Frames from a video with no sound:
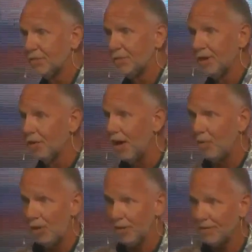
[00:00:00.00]
No, not
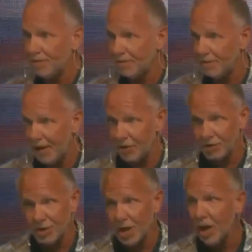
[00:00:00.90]
one. There's
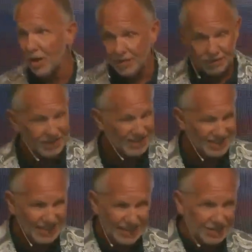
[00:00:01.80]
none that
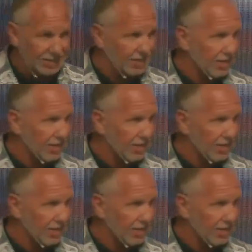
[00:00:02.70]
seeks.